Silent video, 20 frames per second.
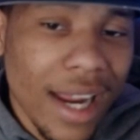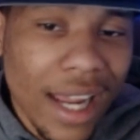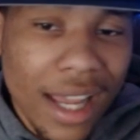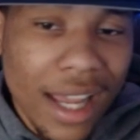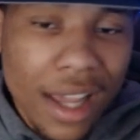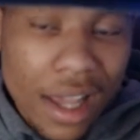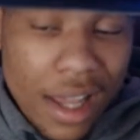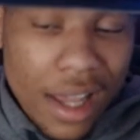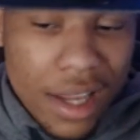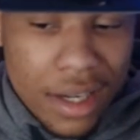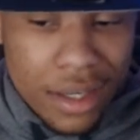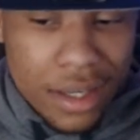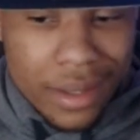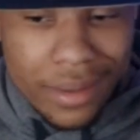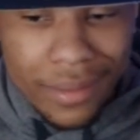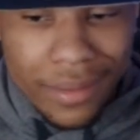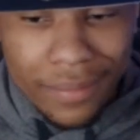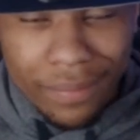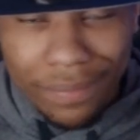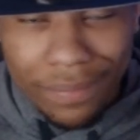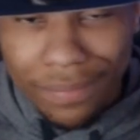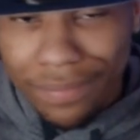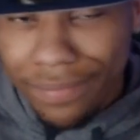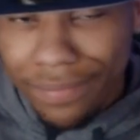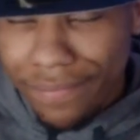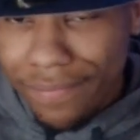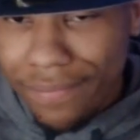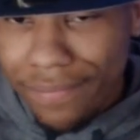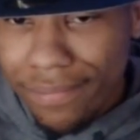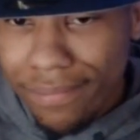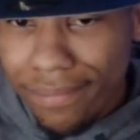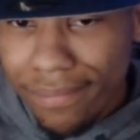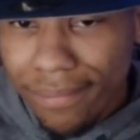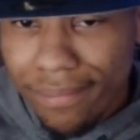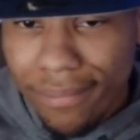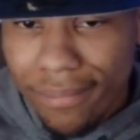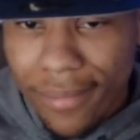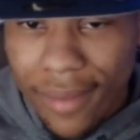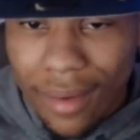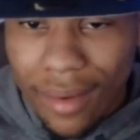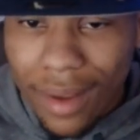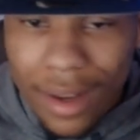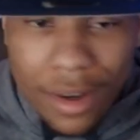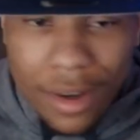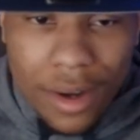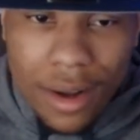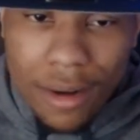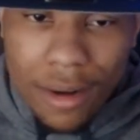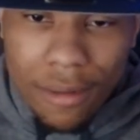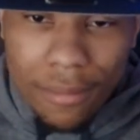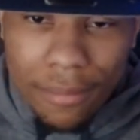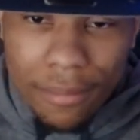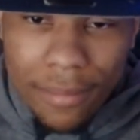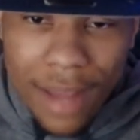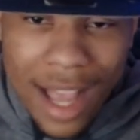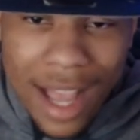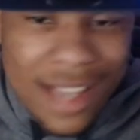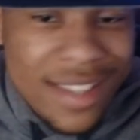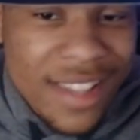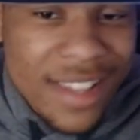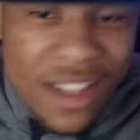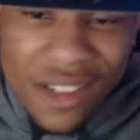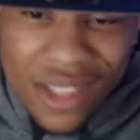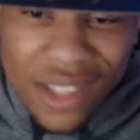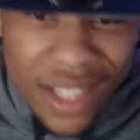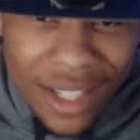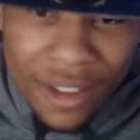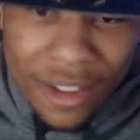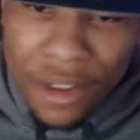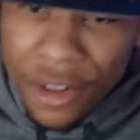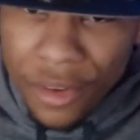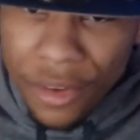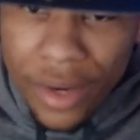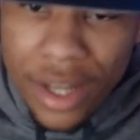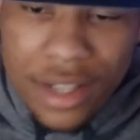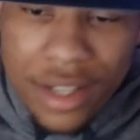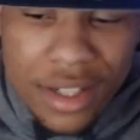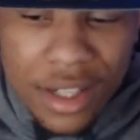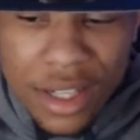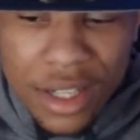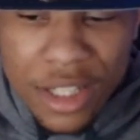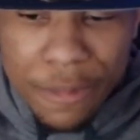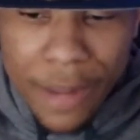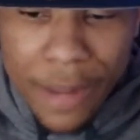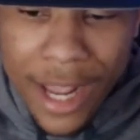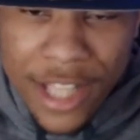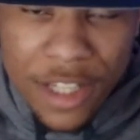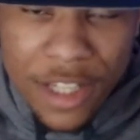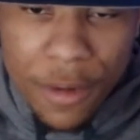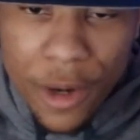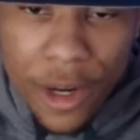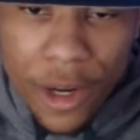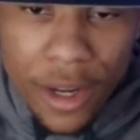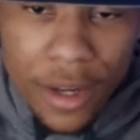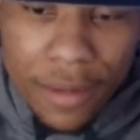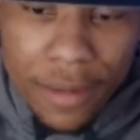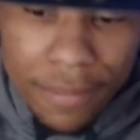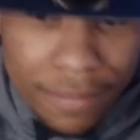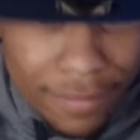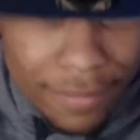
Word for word: and I don't know. I still lean their direction in this basketball game.